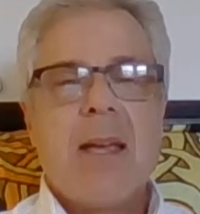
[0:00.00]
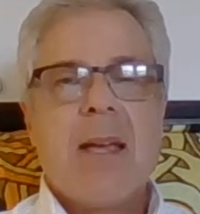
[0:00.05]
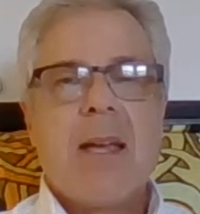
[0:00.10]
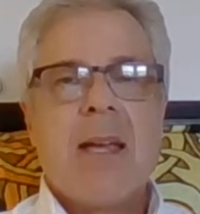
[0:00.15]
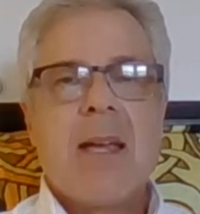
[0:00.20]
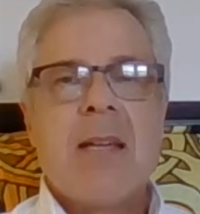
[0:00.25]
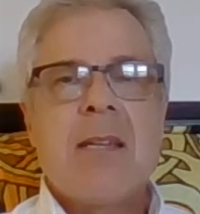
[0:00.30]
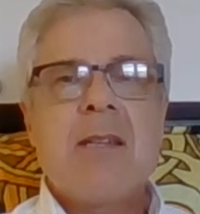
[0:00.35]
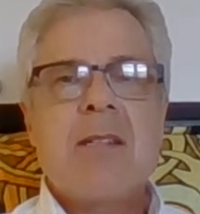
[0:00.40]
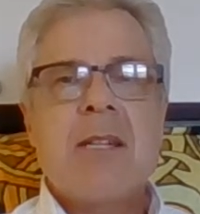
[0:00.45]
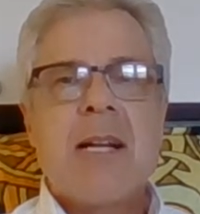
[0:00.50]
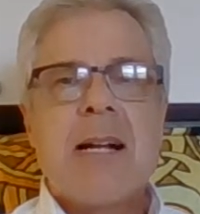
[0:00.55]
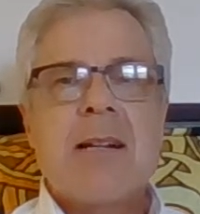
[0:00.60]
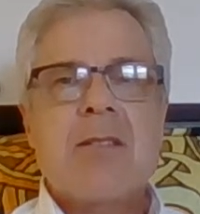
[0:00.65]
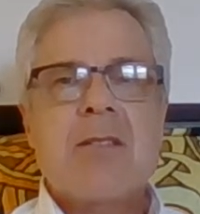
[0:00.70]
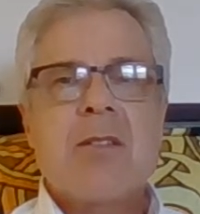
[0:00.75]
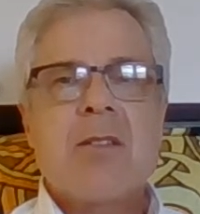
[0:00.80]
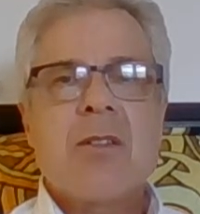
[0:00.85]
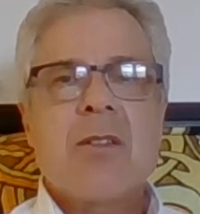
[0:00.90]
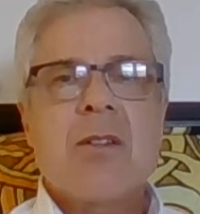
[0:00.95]
in
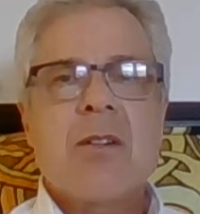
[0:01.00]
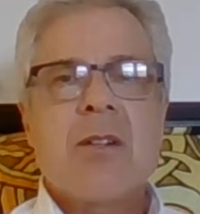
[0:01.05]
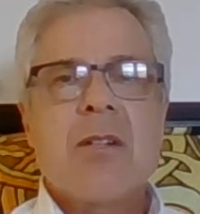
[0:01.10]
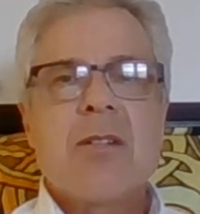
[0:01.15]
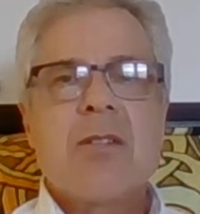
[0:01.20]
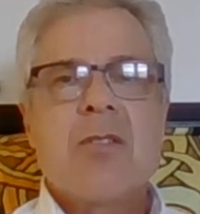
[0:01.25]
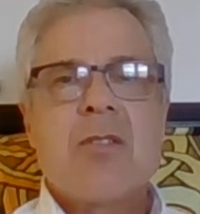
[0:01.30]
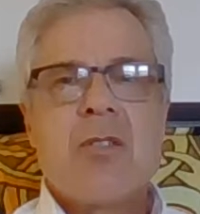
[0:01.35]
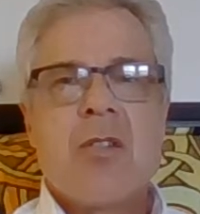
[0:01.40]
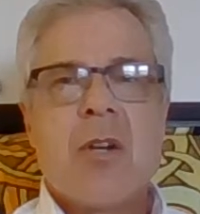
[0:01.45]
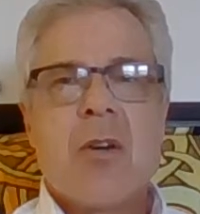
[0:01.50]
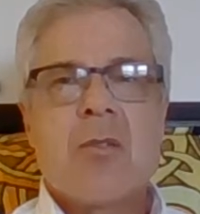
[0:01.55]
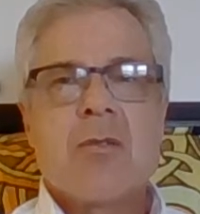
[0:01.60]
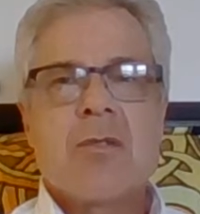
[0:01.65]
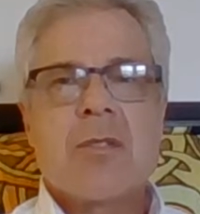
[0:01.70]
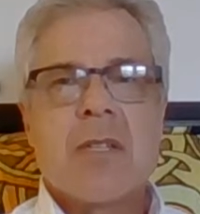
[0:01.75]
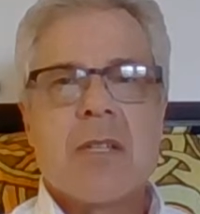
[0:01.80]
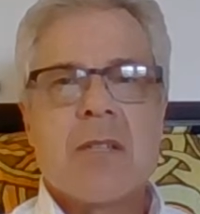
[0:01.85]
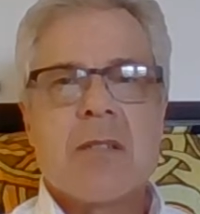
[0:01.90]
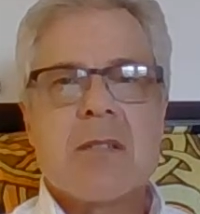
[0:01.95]
Dr.
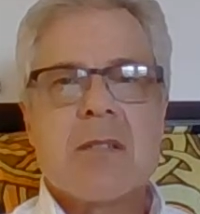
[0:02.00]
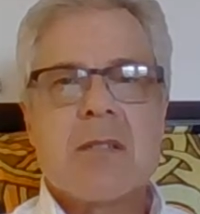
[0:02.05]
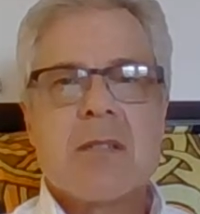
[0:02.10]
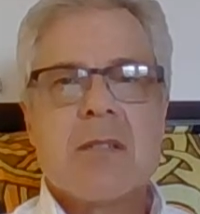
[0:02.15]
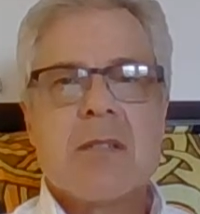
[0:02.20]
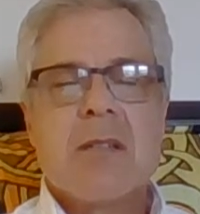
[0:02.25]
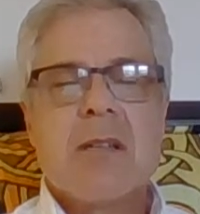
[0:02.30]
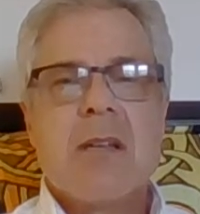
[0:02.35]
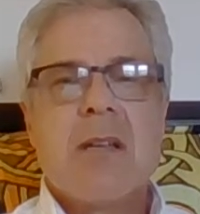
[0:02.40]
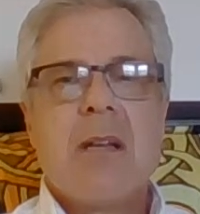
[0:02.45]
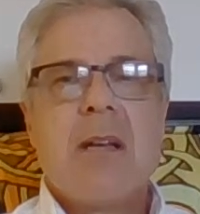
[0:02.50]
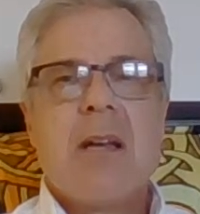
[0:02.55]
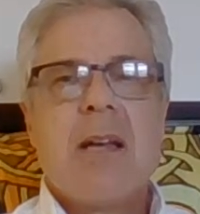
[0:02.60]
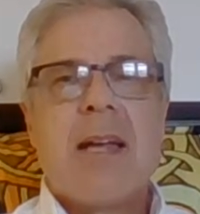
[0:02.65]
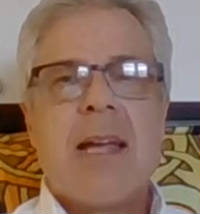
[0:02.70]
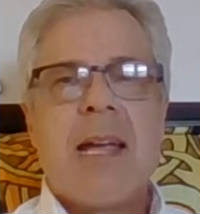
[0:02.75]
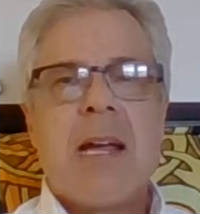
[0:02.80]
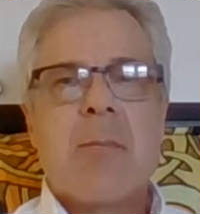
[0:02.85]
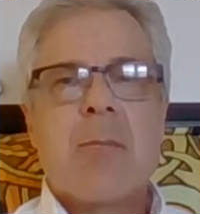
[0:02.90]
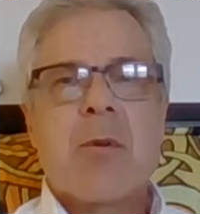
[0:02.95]
Jones's
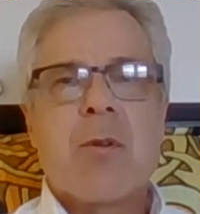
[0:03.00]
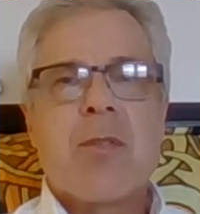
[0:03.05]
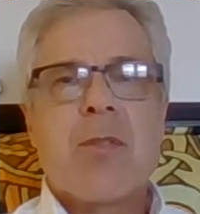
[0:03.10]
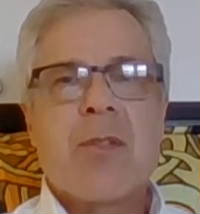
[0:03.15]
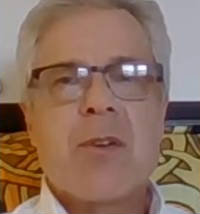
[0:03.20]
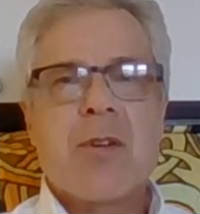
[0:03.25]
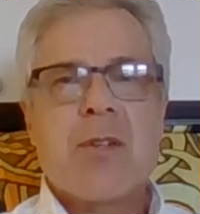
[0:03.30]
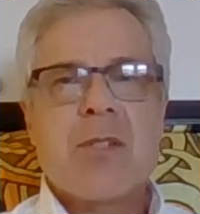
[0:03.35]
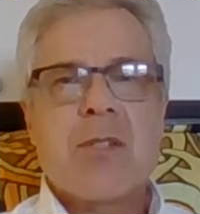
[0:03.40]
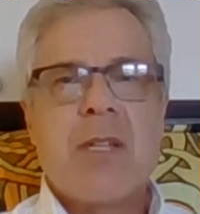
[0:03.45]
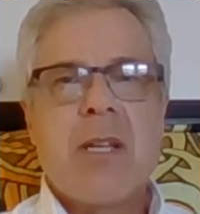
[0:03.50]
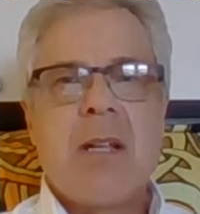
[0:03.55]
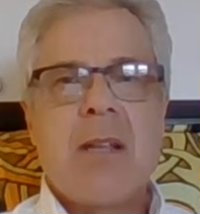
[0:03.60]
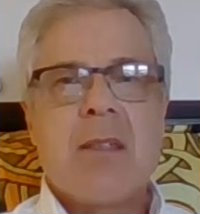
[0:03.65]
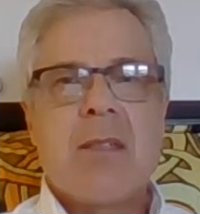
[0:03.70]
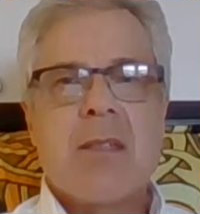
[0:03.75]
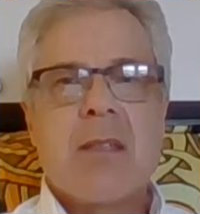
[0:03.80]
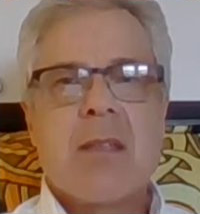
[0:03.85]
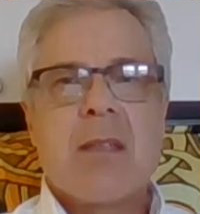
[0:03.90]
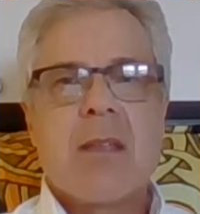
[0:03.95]
April
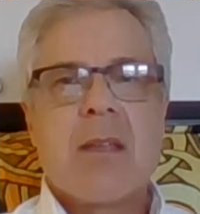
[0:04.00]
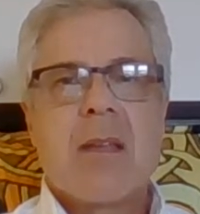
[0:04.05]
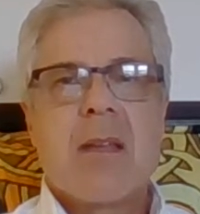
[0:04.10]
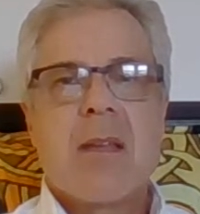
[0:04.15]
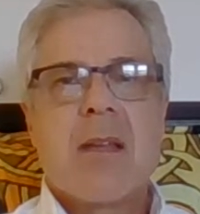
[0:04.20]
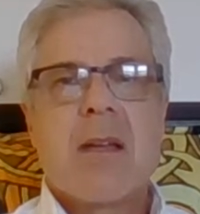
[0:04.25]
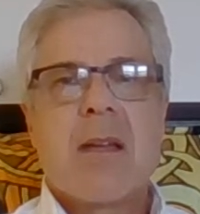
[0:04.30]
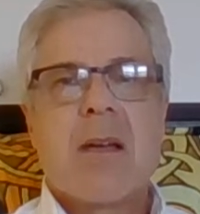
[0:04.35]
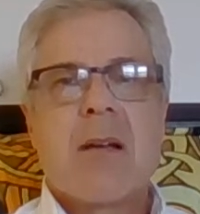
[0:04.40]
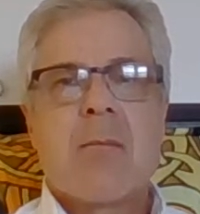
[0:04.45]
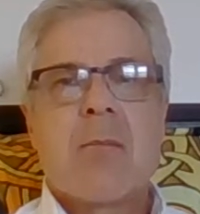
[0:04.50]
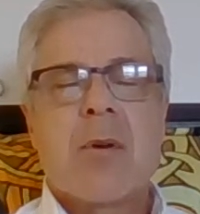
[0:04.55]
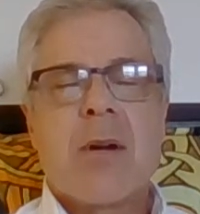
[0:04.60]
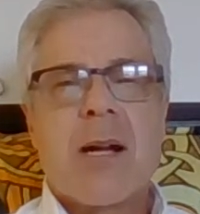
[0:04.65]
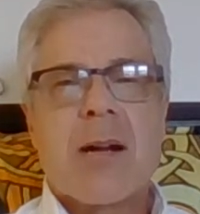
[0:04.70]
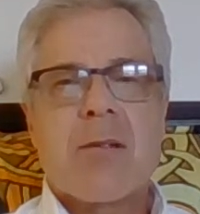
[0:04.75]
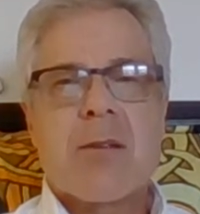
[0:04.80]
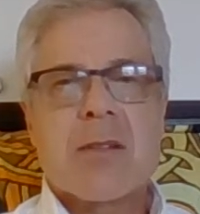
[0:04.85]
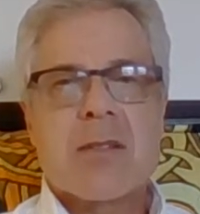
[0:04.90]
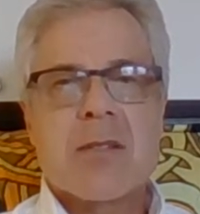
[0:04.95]
13th
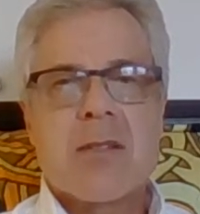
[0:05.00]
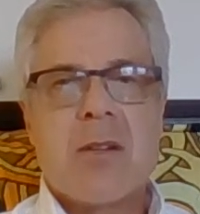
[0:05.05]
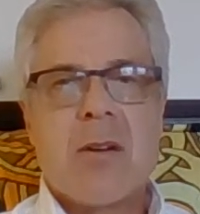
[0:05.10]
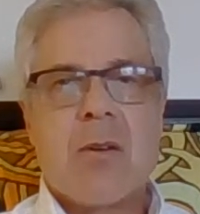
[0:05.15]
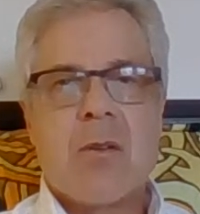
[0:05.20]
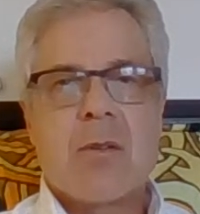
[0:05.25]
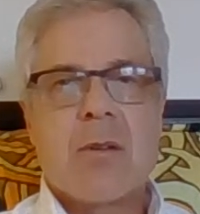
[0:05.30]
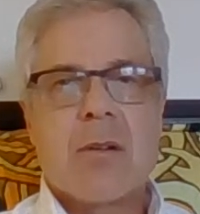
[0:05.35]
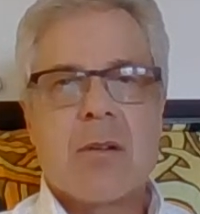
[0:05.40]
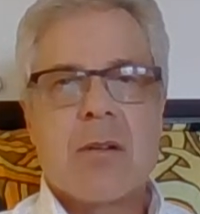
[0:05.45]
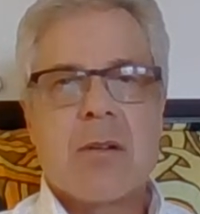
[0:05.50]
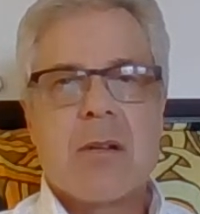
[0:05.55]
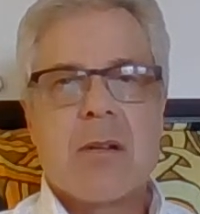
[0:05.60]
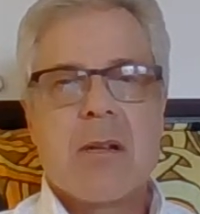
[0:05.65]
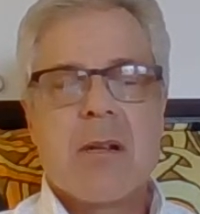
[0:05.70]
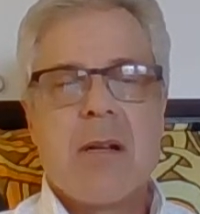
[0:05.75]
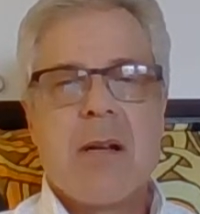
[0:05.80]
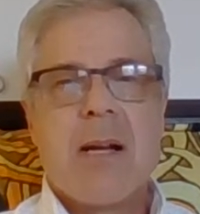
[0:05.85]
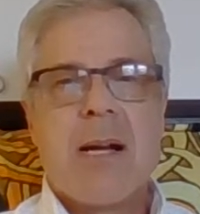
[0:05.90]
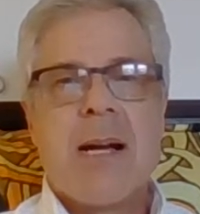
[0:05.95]
progress note,
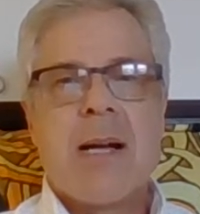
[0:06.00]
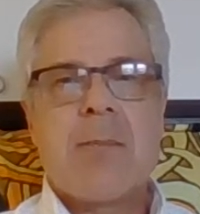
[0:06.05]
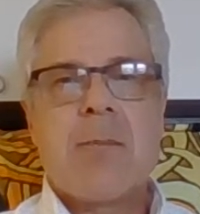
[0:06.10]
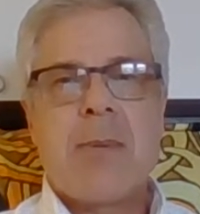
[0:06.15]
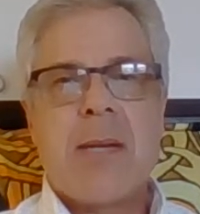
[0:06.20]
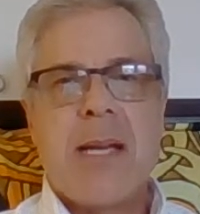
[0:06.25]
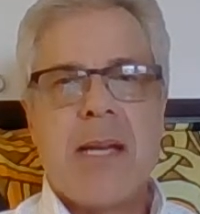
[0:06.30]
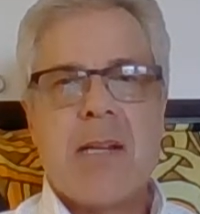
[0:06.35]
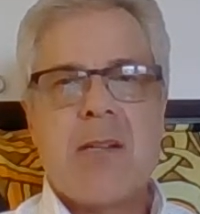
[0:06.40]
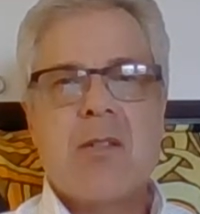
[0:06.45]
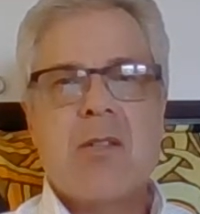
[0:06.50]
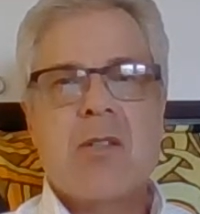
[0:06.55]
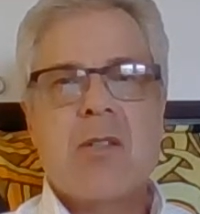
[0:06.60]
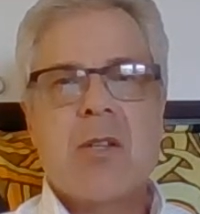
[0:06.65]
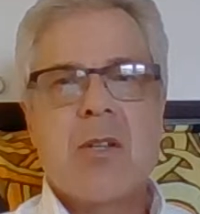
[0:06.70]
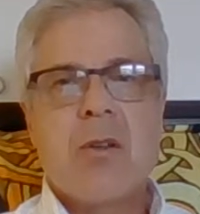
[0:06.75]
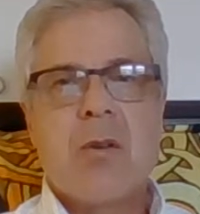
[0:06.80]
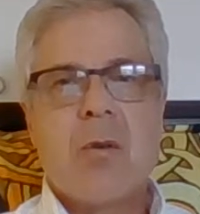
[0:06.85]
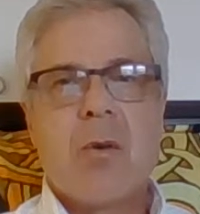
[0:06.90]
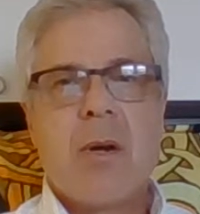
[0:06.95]
on page
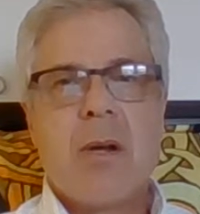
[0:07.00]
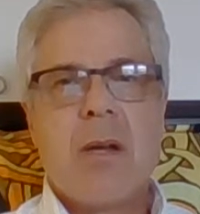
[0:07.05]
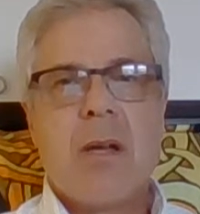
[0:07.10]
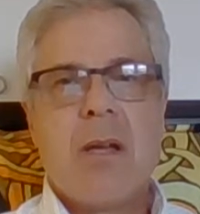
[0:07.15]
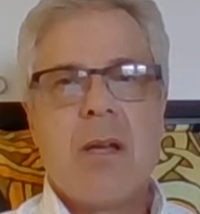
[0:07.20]
2,